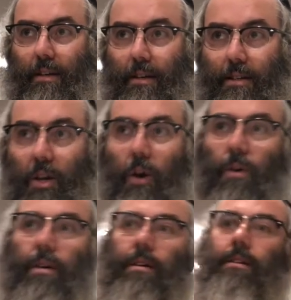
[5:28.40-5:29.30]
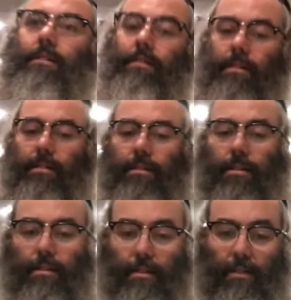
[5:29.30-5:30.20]
So,
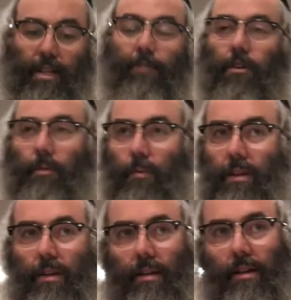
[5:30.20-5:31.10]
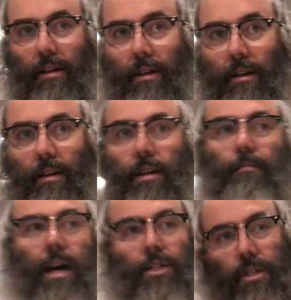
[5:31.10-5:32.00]
think for a moment.
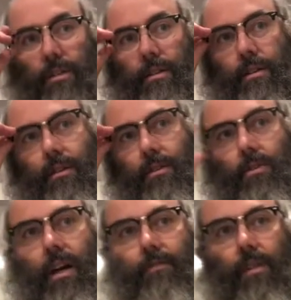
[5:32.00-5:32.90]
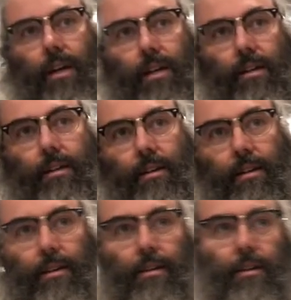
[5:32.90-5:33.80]
Imagine you have
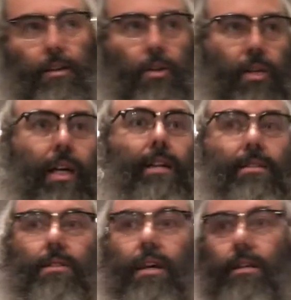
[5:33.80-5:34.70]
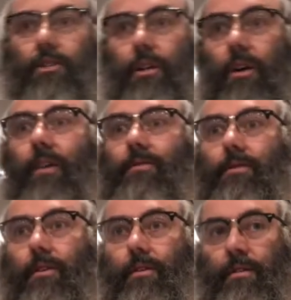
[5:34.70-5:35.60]
you're looking at a stage in a concert
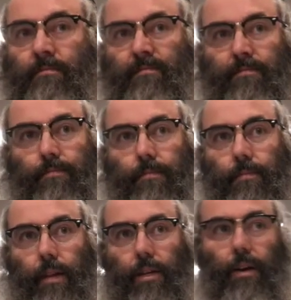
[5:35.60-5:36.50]
hall, and you